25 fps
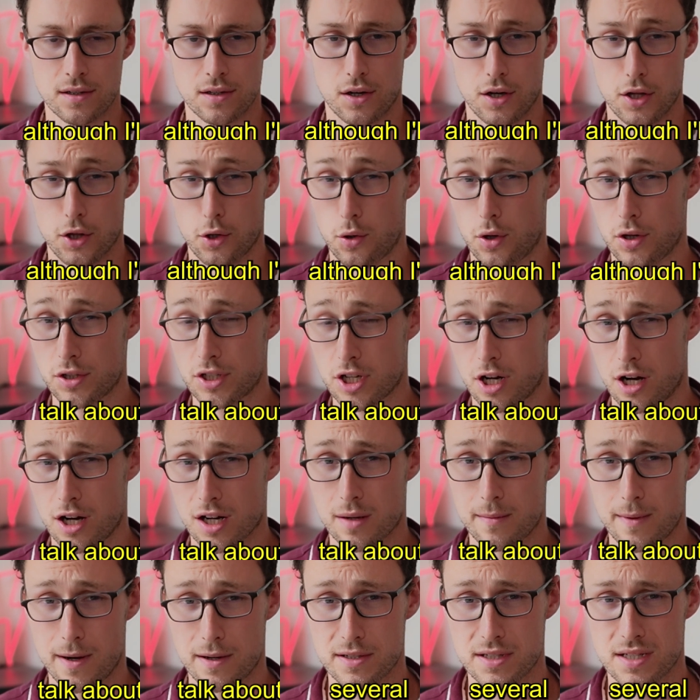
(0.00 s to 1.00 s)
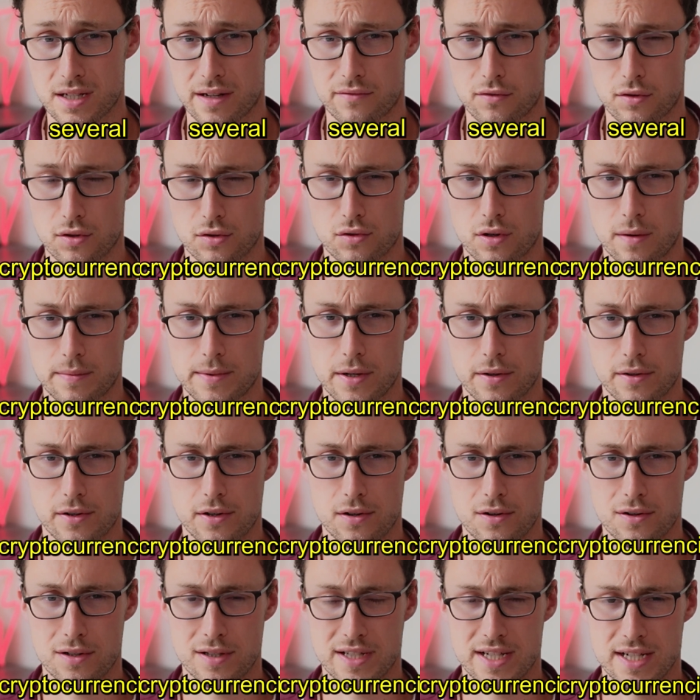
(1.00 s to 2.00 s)
Although I'll talk about several
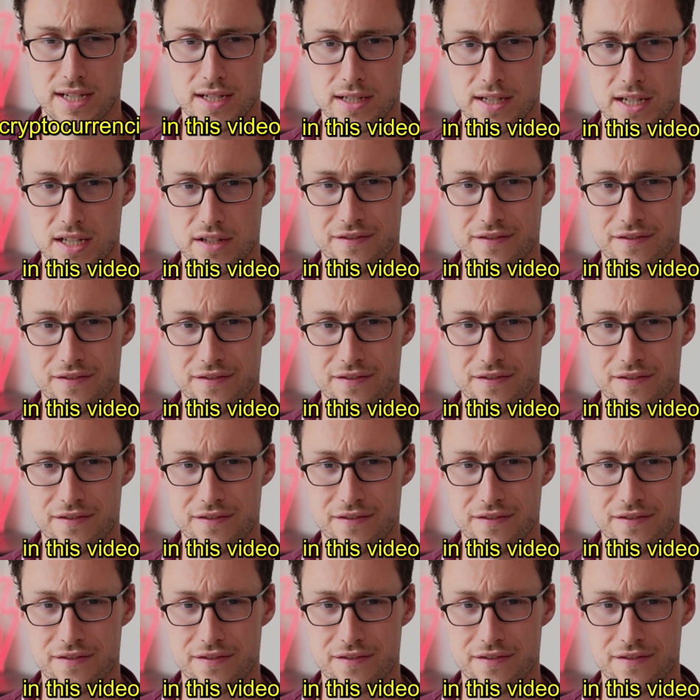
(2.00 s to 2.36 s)
cryptocurrencies in this